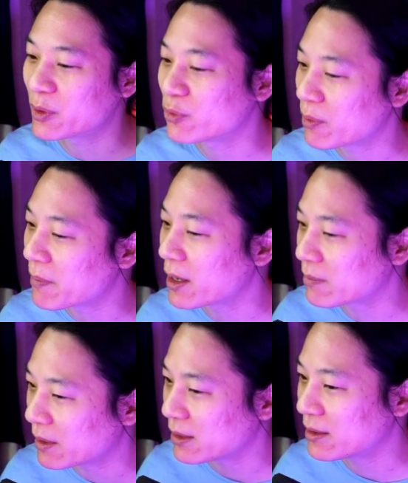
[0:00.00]
to remind
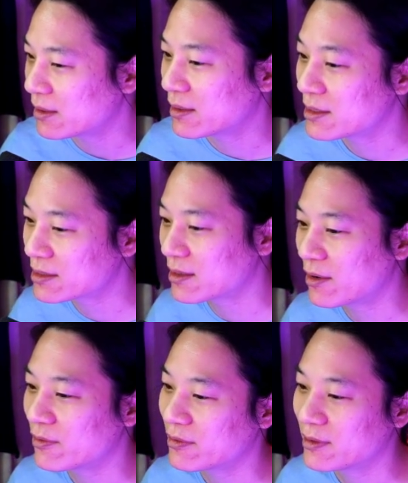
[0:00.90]
me
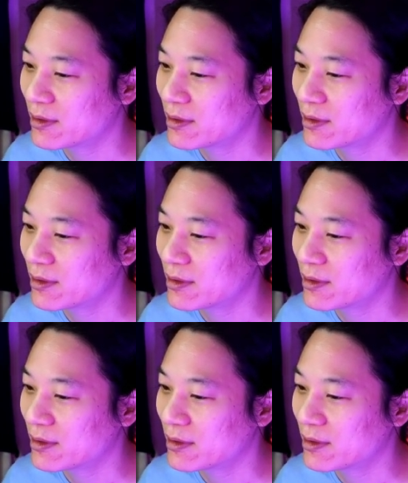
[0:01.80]
stuff.